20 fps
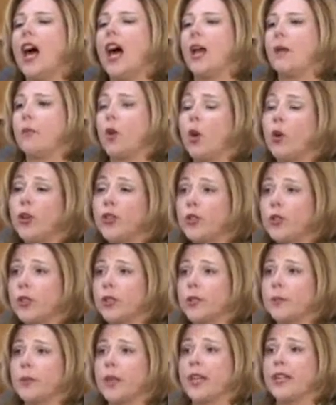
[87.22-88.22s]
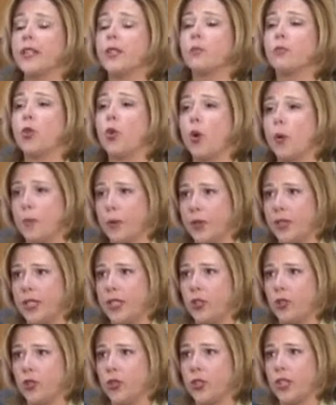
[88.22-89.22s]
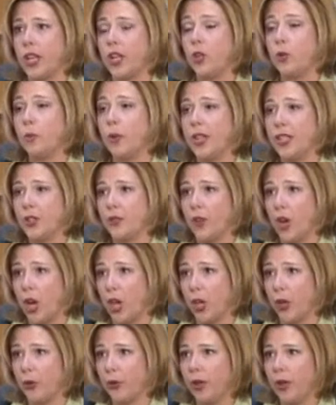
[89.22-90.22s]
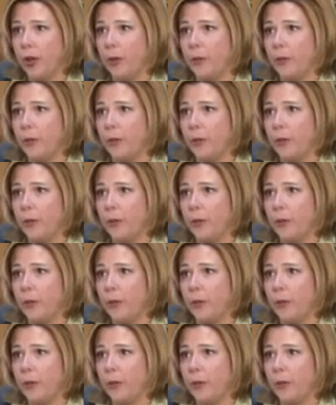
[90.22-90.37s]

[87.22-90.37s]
I am going to explain some court procedures that you must follow